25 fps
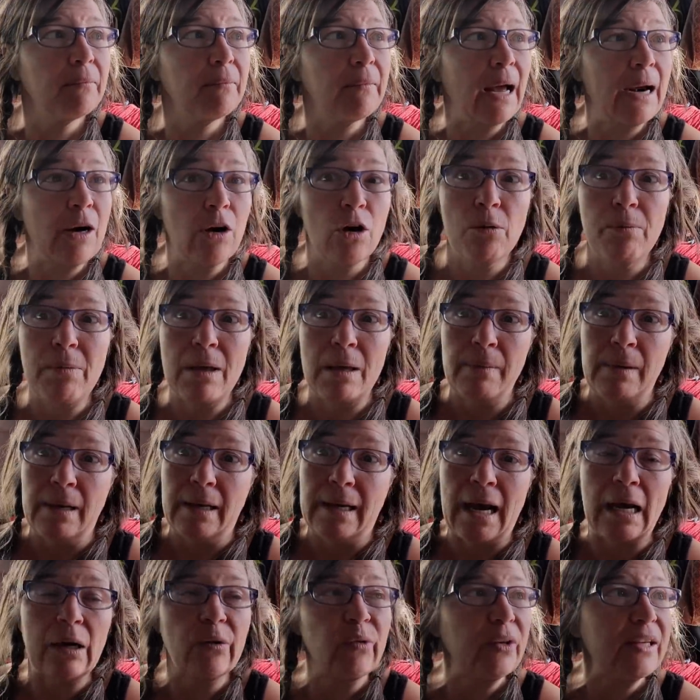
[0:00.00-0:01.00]
I don't know, maybe it
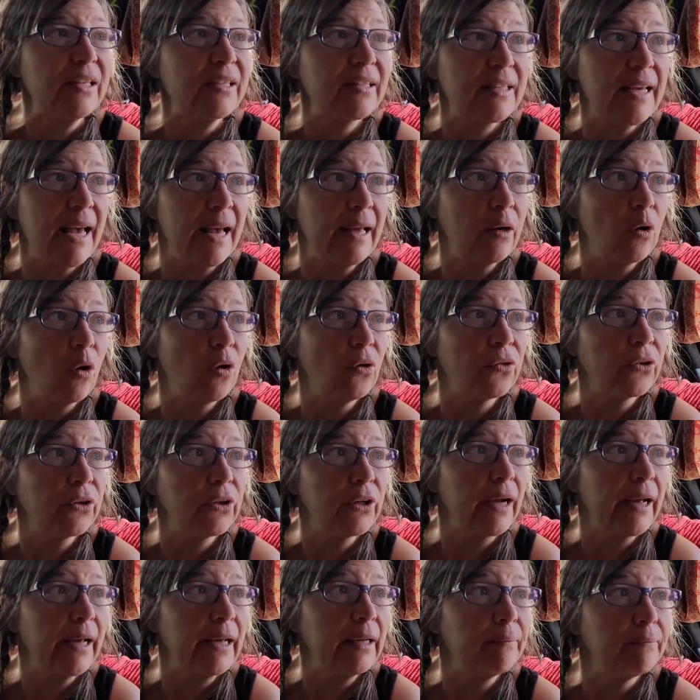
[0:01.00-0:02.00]
got reset
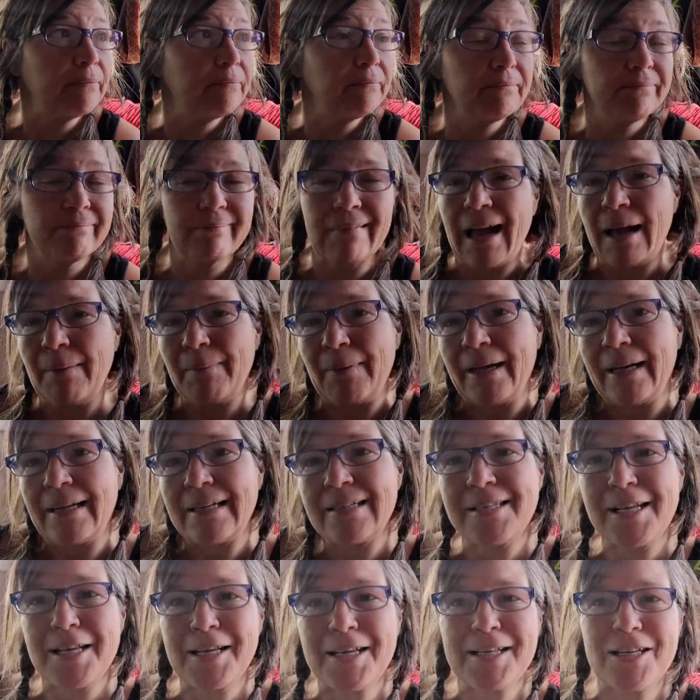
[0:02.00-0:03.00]
overnight. I'm not going
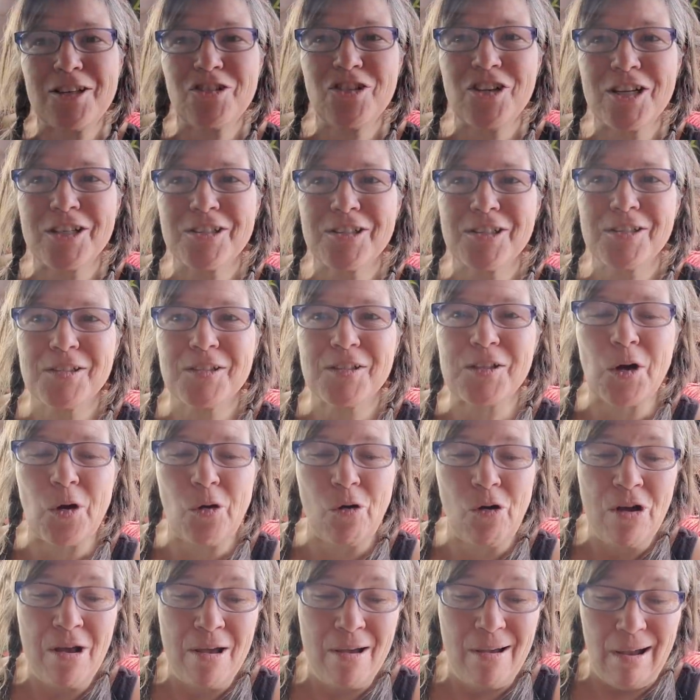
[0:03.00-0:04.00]
to take any chances.
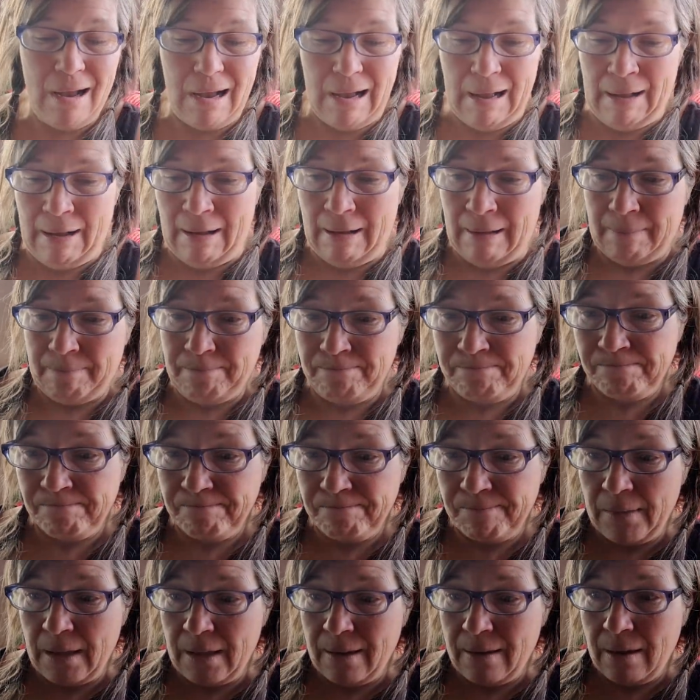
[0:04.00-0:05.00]
So um
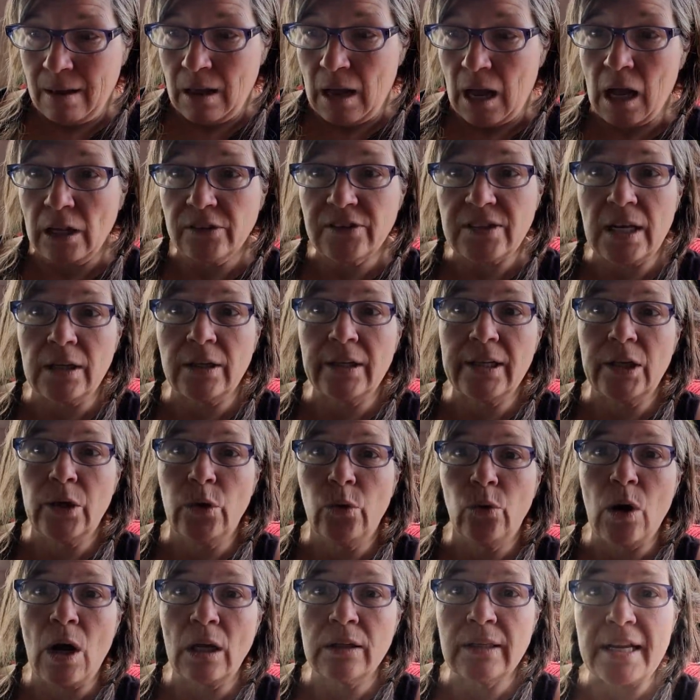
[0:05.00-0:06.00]
I'll tell
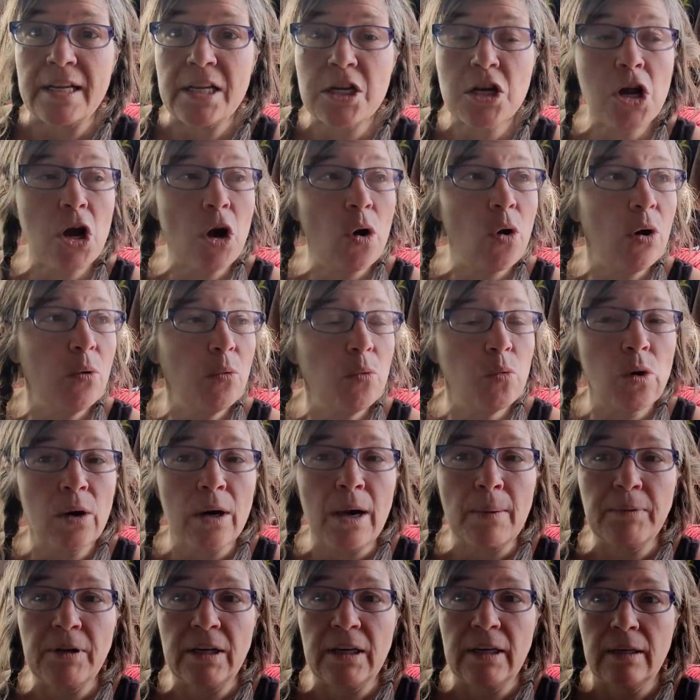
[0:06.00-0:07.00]
you, I'll let you know where
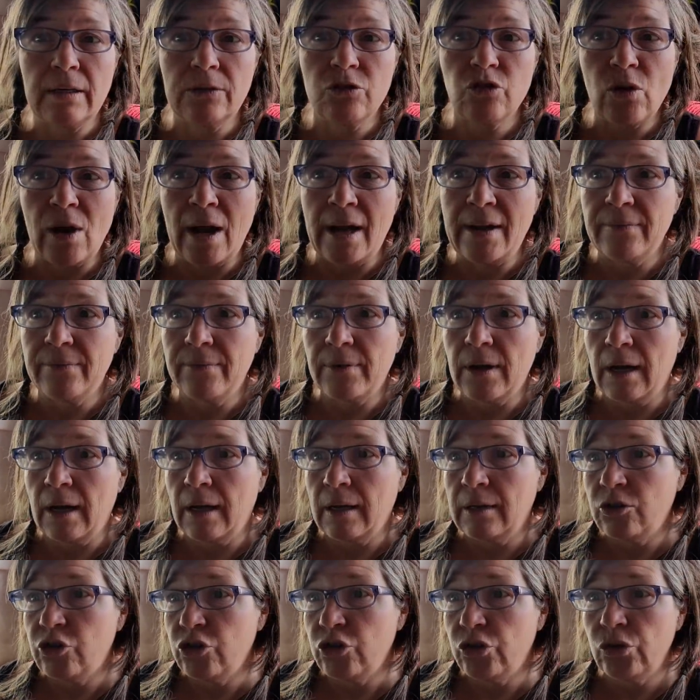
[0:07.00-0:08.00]
I'm going to drive
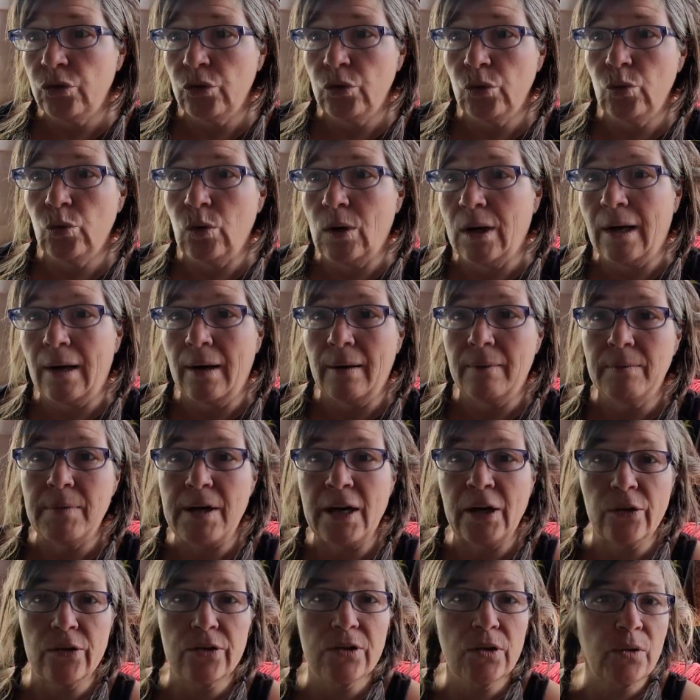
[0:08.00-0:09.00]
uh, to uh,
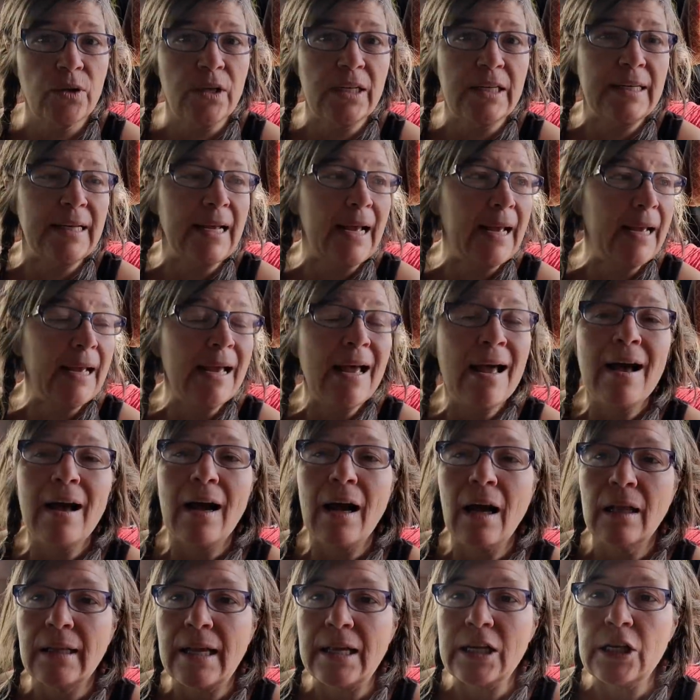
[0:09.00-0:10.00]
Arizona today.
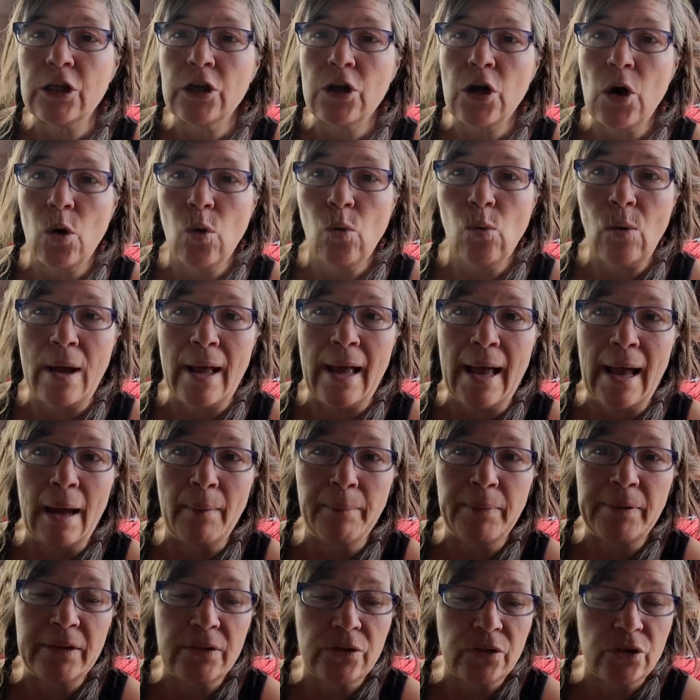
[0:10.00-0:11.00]
I'll let you know what
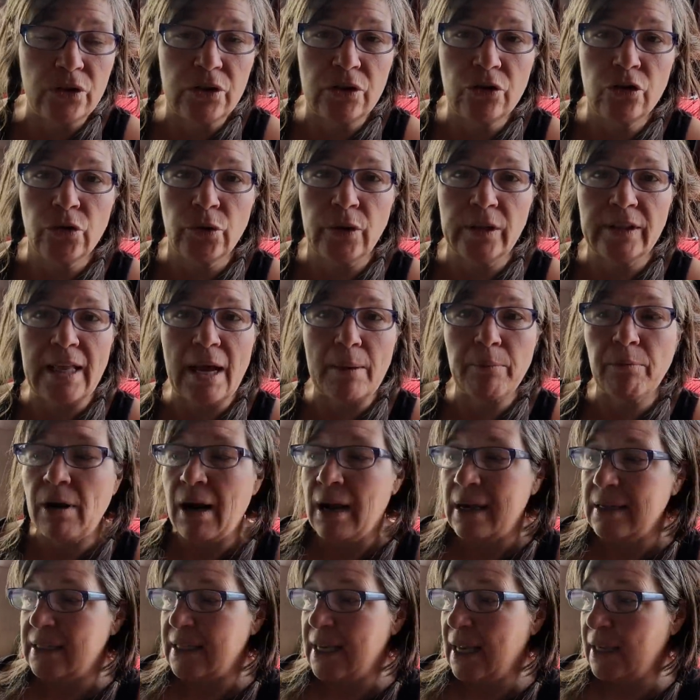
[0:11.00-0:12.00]
happens during that
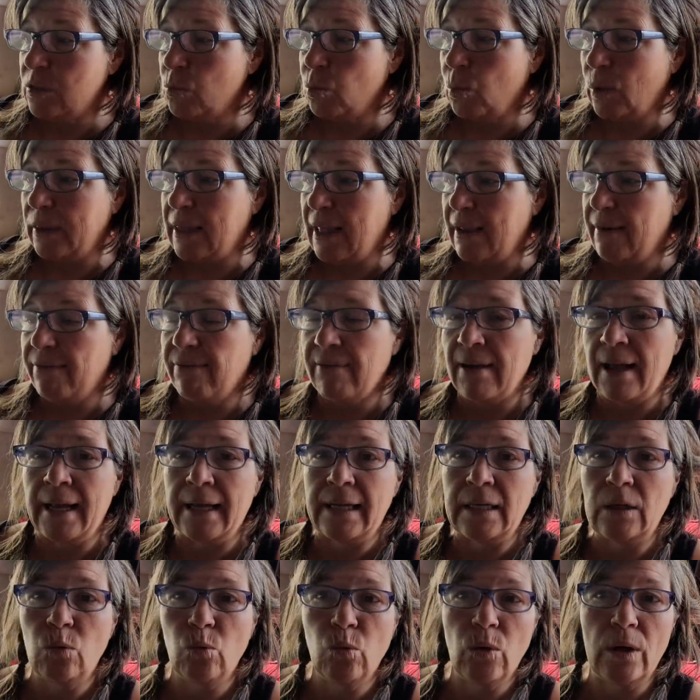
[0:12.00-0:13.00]
process, what they
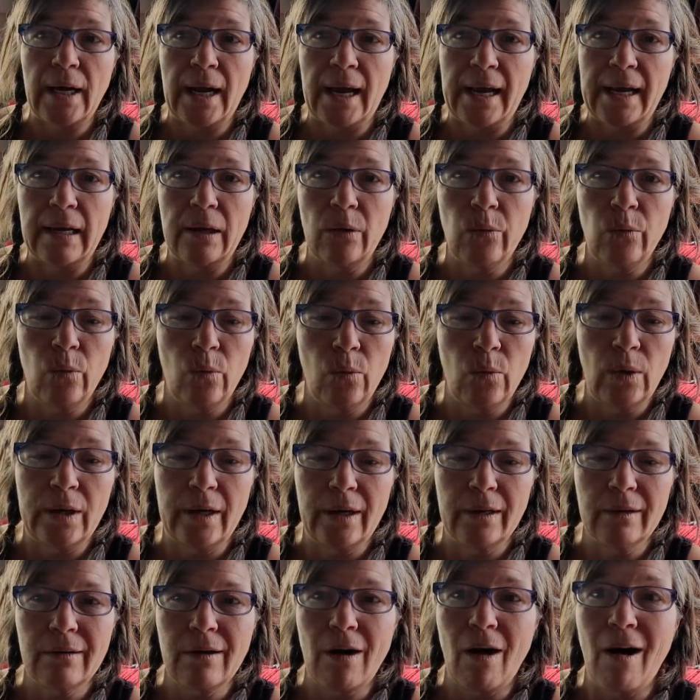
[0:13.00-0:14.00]
find, what I, what
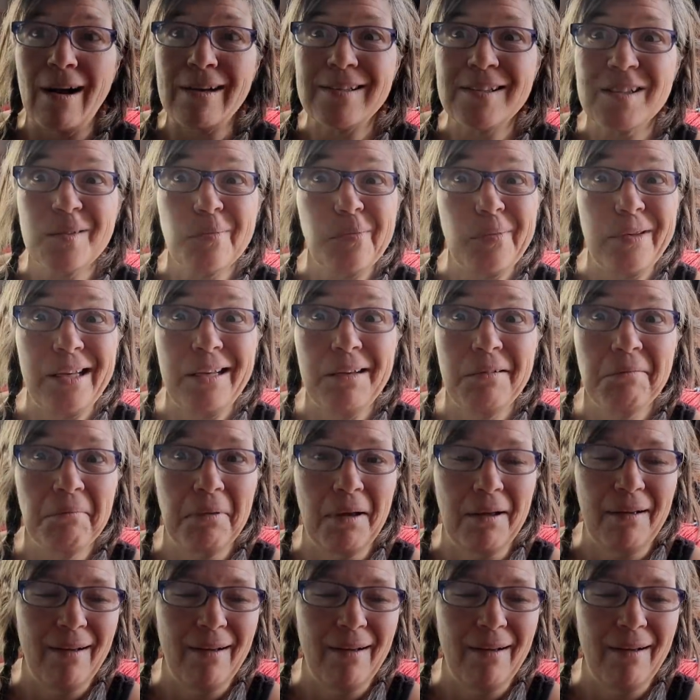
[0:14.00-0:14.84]
it costs me.